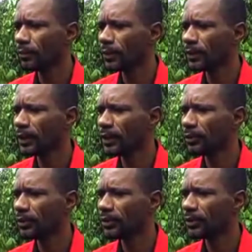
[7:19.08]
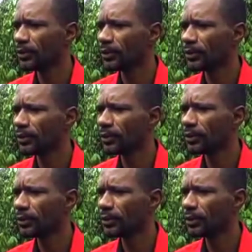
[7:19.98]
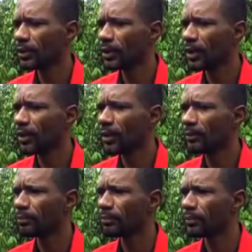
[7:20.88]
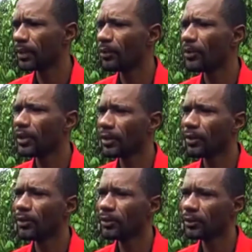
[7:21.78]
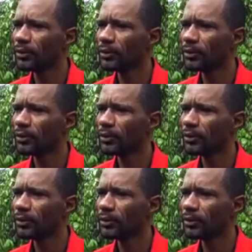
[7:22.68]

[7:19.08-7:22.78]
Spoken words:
think it was a week ago.